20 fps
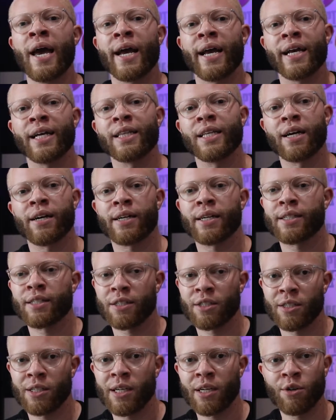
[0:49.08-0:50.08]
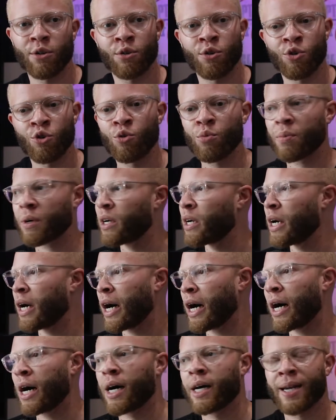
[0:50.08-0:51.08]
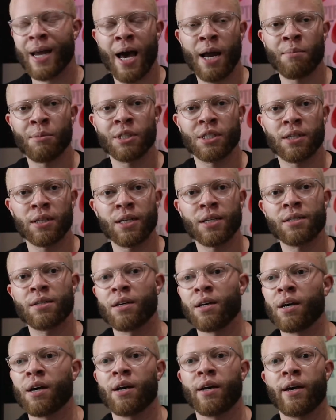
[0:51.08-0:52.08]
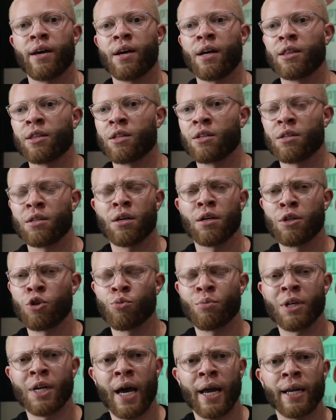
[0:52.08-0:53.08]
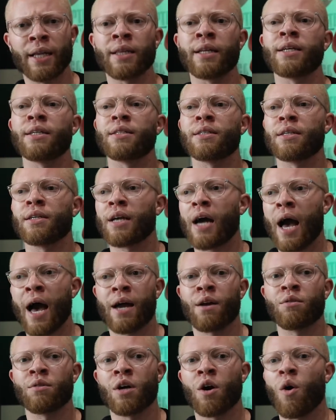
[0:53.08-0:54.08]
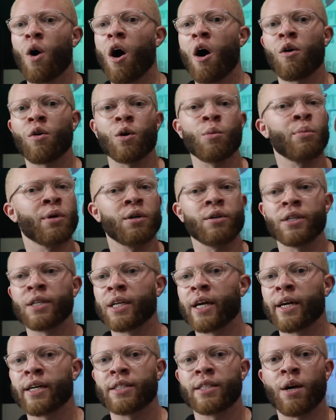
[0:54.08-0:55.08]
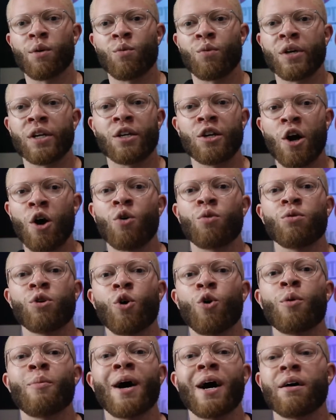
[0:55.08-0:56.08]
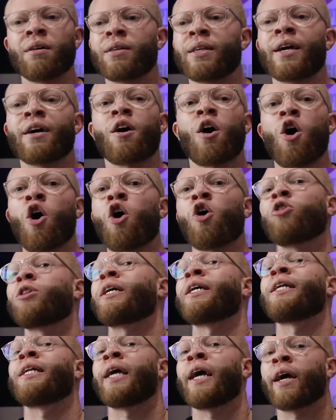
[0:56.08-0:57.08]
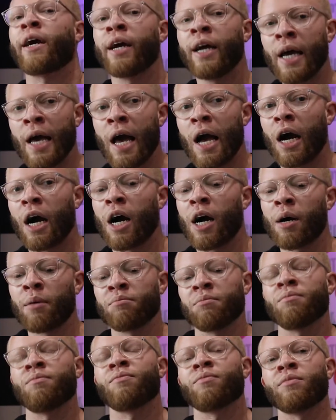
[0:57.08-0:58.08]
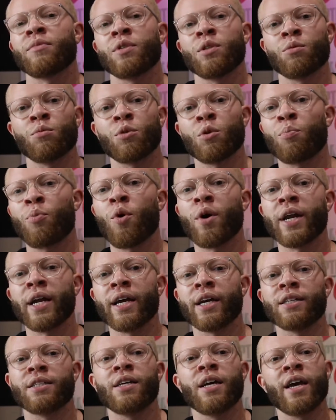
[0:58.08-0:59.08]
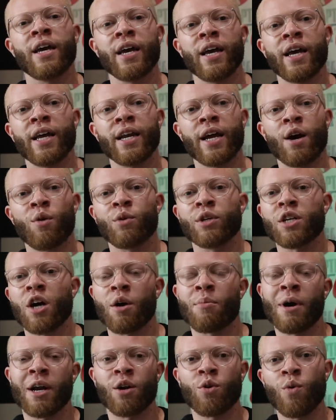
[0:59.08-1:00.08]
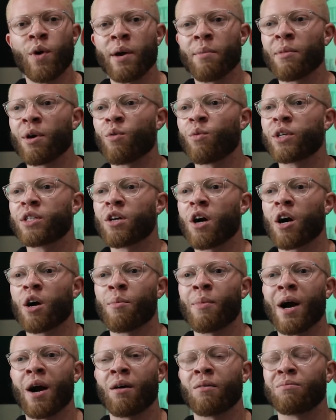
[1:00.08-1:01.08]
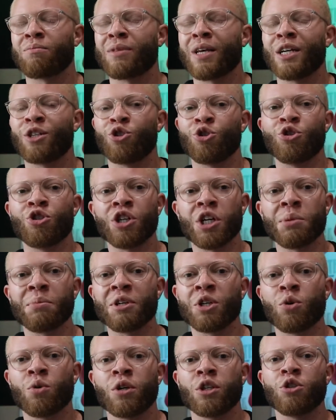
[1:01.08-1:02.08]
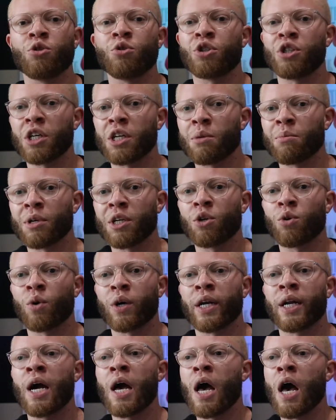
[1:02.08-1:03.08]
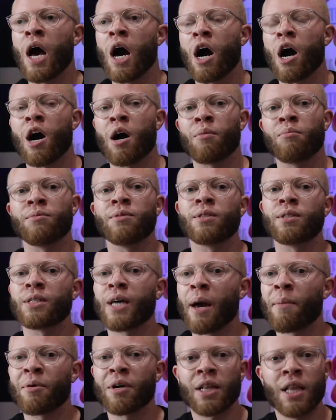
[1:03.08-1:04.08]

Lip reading: In there's a secret group. Anonymous leads it. The Illuminati leads it. I don't know. All the billionaires that we don't know about, they're all in there. The point is, in there, we talk about equipment. We talk about things you should be doing, you shouldn't be doing, type of